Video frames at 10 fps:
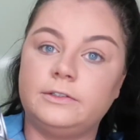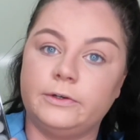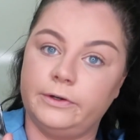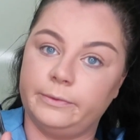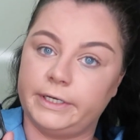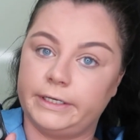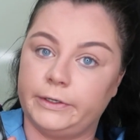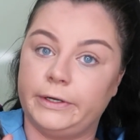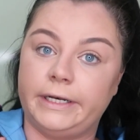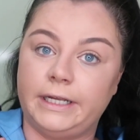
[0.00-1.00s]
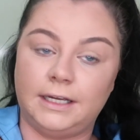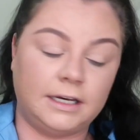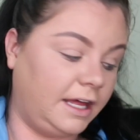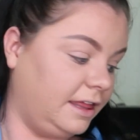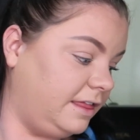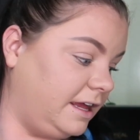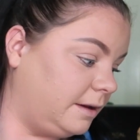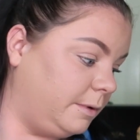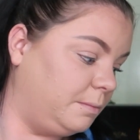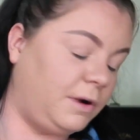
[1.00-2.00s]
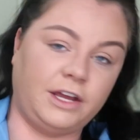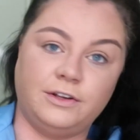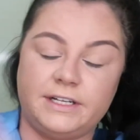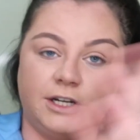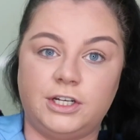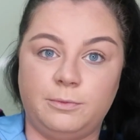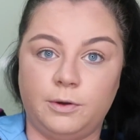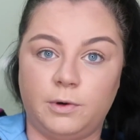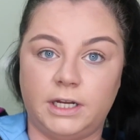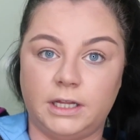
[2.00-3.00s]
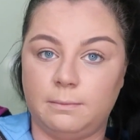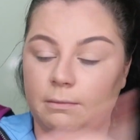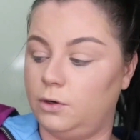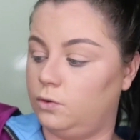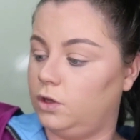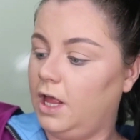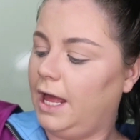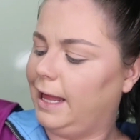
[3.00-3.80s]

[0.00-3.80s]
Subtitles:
so we're going to go in here. I think we might use that shimmery one in the middle